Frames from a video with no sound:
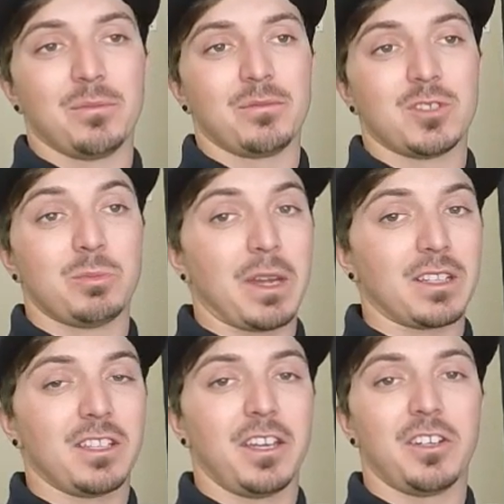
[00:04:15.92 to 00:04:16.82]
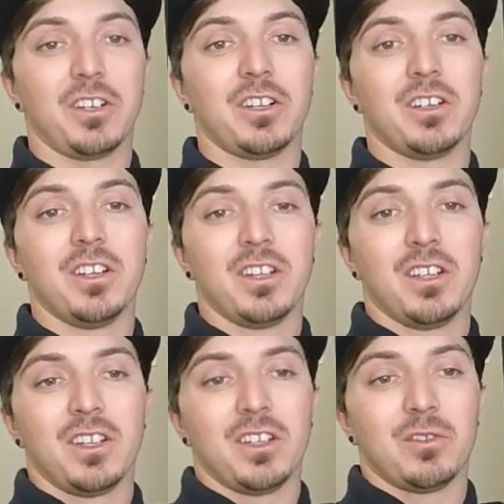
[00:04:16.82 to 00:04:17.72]
spectator,
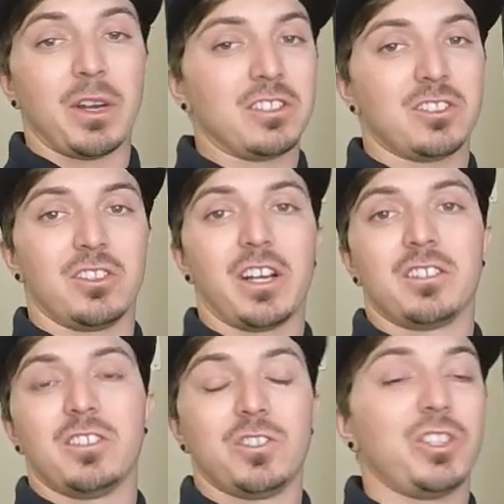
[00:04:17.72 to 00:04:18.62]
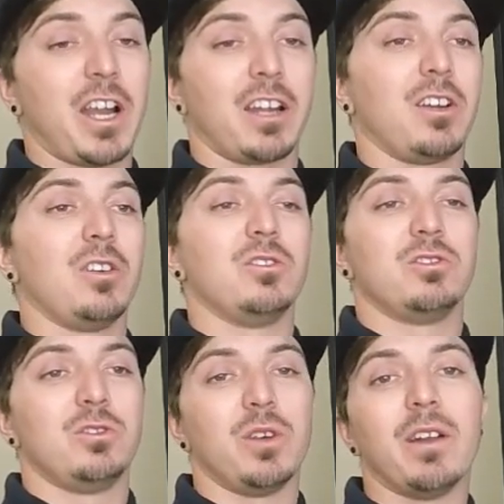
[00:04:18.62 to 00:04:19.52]
race director, track
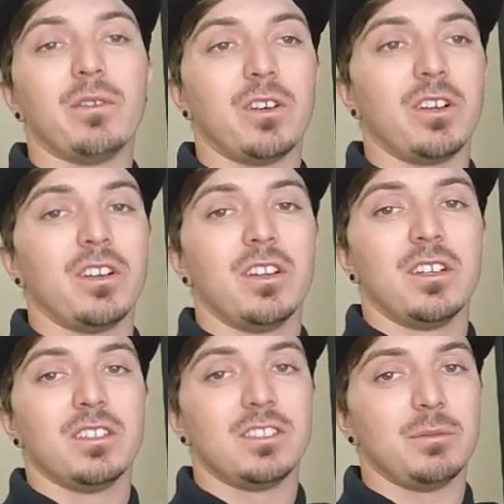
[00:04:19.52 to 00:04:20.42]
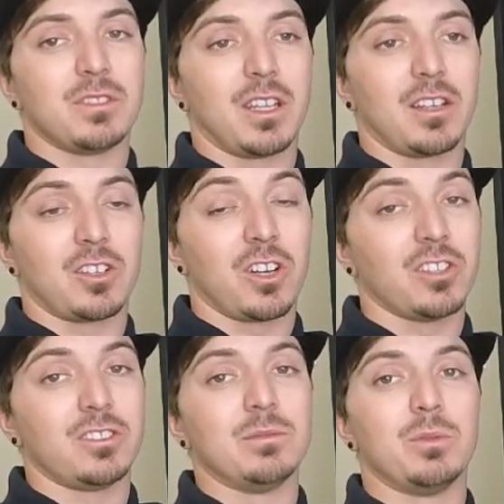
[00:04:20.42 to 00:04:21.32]
host, whoever, seems like
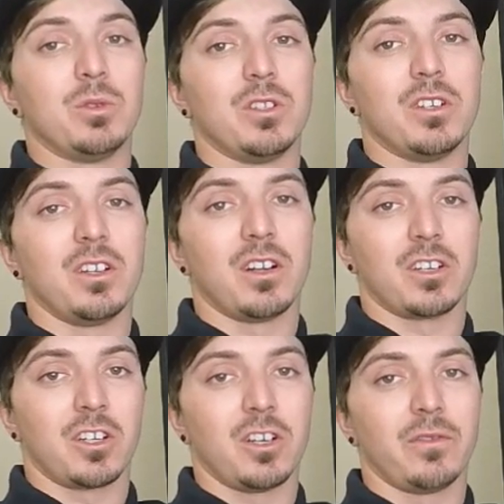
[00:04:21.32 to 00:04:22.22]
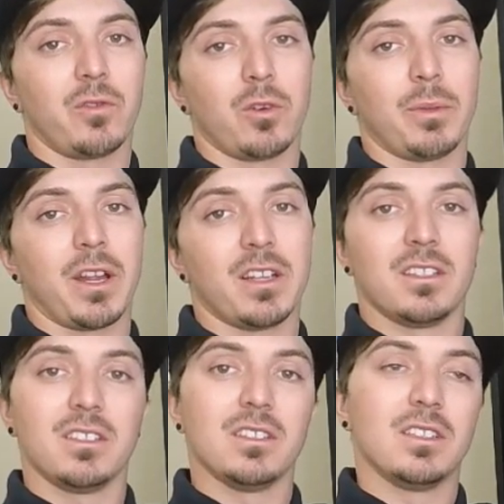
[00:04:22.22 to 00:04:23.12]
across the board our current format
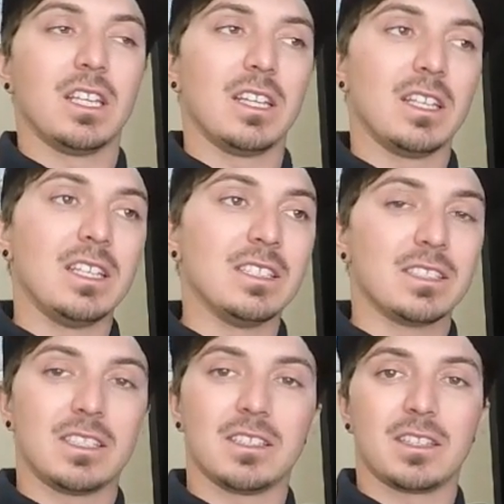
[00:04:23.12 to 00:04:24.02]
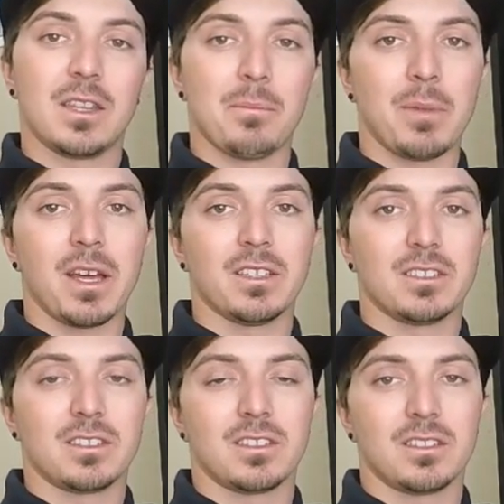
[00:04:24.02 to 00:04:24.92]
isn't the
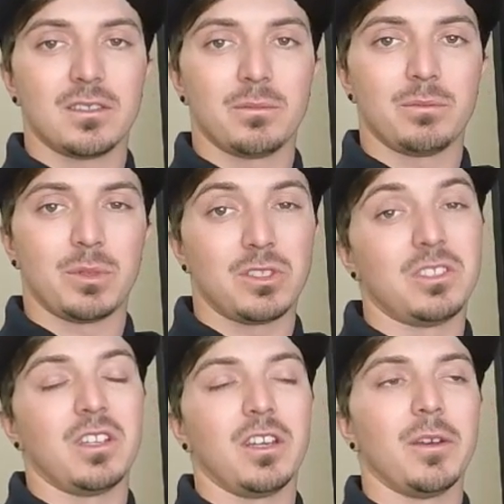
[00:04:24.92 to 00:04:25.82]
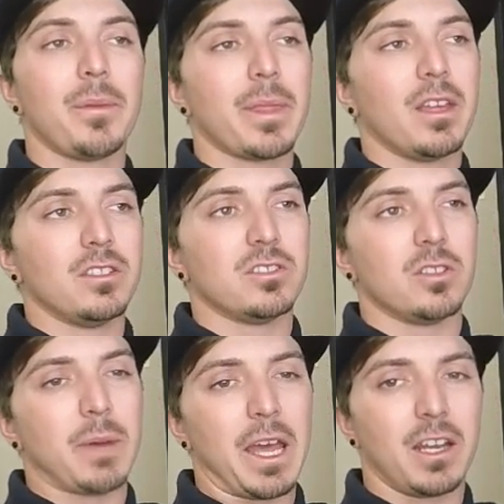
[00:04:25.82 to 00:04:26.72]
best per se. So
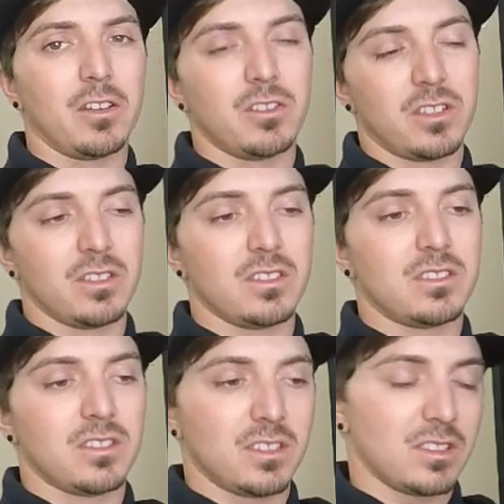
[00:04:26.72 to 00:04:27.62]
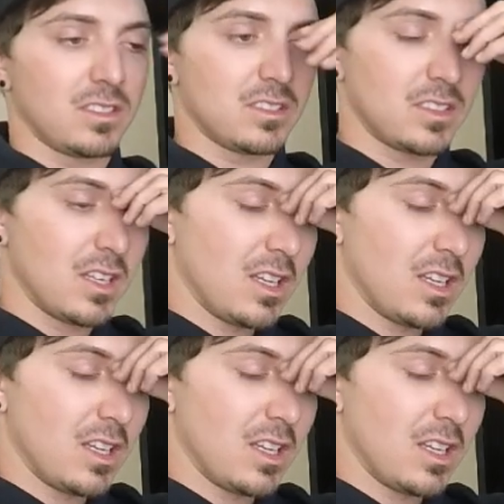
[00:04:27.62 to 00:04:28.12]
my antidote to this is